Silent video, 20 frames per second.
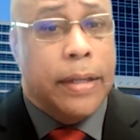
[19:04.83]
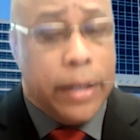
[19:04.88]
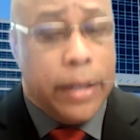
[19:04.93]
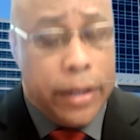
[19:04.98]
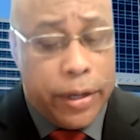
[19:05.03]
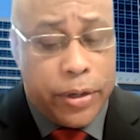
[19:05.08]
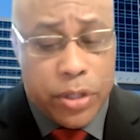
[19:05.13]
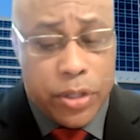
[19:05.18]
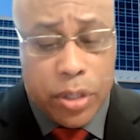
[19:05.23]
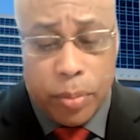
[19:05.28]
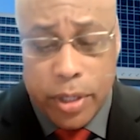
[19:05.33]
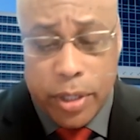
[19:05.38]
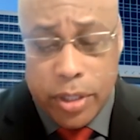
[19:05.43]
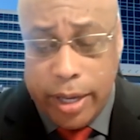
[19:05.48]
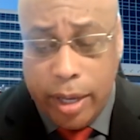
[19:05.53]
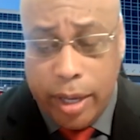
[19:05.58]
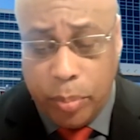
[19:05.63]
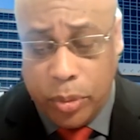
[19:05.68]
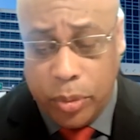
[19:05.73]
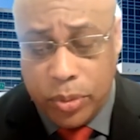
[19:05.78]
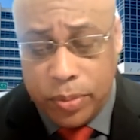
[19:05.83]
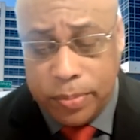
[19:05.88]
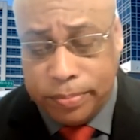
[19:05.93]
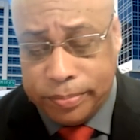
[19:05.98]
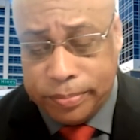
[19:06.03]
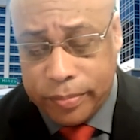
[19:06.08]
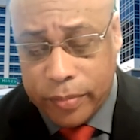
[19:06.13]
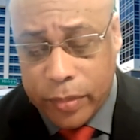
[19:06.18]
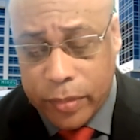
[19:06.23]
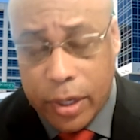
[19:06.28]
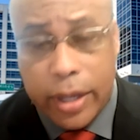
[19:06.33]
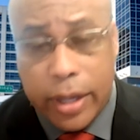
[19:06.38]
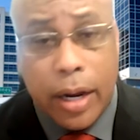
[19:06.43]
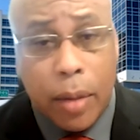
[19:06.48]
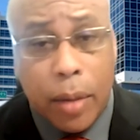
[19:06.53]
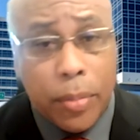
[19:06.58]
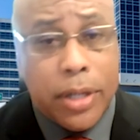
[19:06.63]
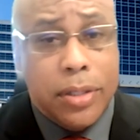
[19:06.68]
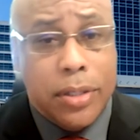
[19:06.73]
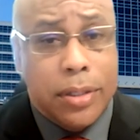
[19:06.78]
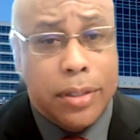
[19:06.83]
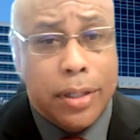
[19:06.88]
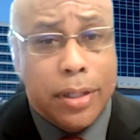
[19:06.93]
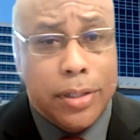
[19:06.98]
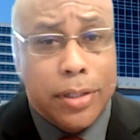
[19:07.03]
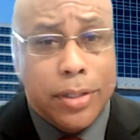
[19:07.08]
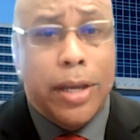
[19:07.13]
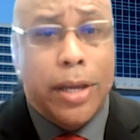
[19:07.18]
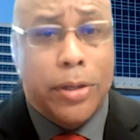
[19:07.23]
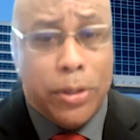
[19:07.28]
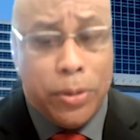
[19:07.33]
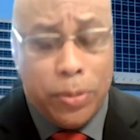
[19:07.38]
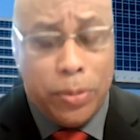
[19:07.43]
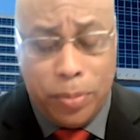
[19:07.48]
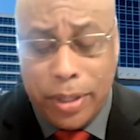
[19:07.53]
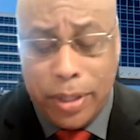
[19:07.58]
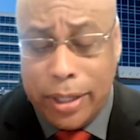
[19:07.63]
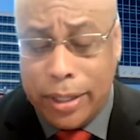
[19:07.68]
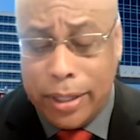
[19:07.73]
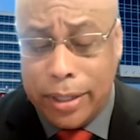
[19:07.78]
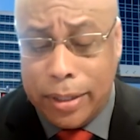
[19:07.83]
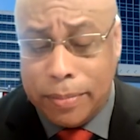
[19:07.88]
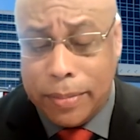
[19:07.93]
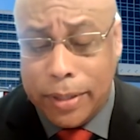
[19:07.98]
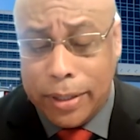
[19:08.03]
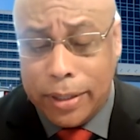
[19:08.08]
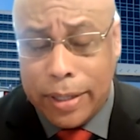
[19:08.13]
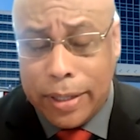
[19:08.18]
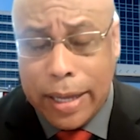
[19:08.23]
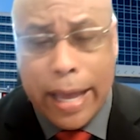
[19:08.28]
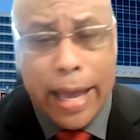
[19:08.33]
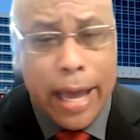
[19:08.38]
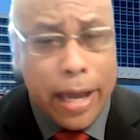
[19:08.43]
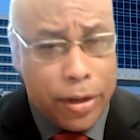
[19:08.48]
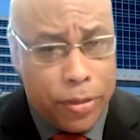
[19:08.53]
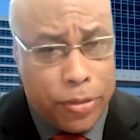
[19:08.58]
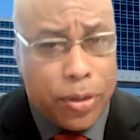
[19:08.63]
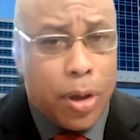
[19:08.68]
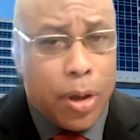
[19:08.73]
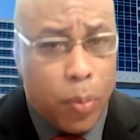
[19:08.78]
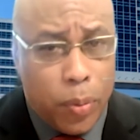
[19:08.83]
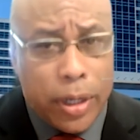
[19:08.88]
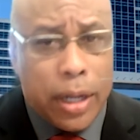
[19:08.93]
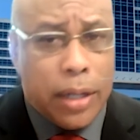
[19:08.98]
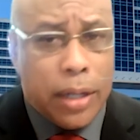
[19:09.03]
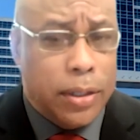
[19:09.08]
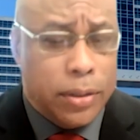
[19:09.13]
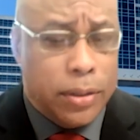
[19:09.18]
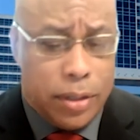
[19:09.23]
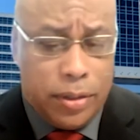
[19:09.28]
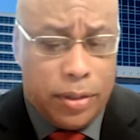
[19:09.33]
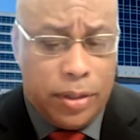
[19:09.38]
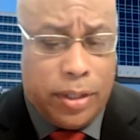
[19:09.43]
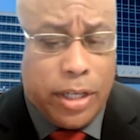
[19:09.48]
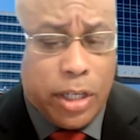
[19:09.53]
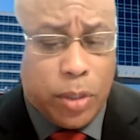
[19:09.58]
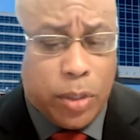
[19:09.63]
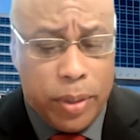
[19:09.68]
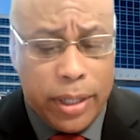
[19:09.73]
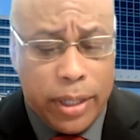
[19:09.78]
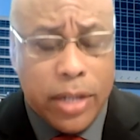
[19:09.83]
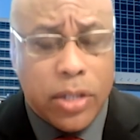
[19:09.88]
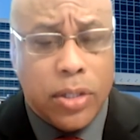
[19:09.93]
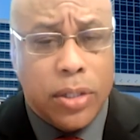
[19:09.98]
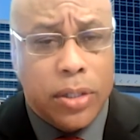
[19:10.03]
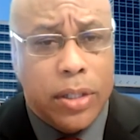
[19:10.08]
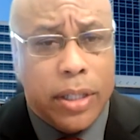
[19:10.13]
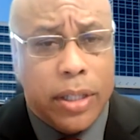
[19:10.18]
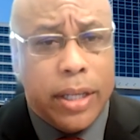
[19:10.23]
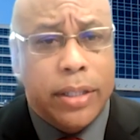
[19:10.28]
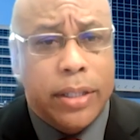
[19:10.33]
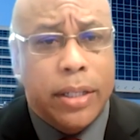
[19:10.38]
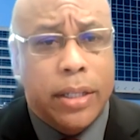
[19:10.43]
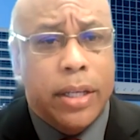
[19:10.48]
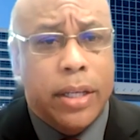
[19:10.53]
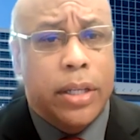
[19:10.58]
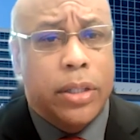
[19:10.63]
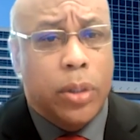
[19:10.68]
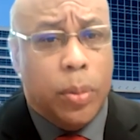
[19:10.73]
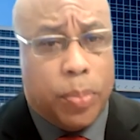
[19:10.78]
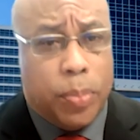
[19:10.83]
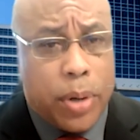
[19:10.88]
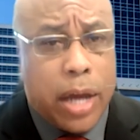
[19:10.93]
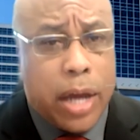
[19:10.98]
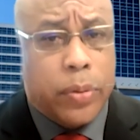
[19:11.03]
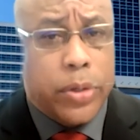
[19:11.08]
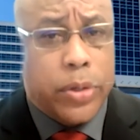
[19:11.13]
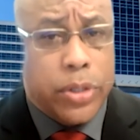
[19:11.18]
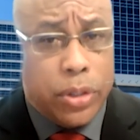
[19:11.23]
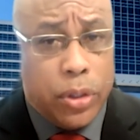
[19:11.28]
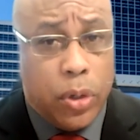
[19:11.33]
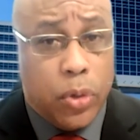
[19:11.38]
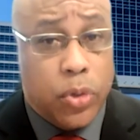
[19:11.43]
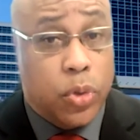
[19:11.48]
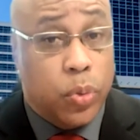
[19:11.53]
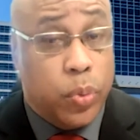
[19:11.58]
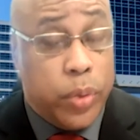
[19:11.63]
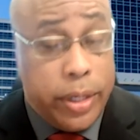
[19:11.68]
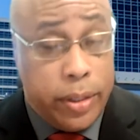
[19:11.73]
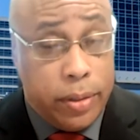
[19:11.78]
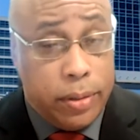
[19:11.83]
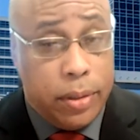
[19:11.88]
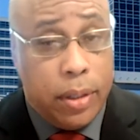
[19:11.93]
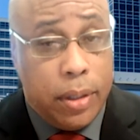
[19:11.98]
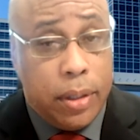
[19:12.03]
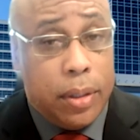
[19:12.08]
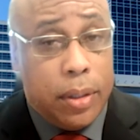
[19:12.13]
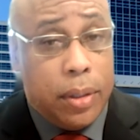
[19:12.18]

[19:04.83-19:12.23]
Here are some examples. And I must tell you, I had a thought when I looked at these, but let's look at the progress notes written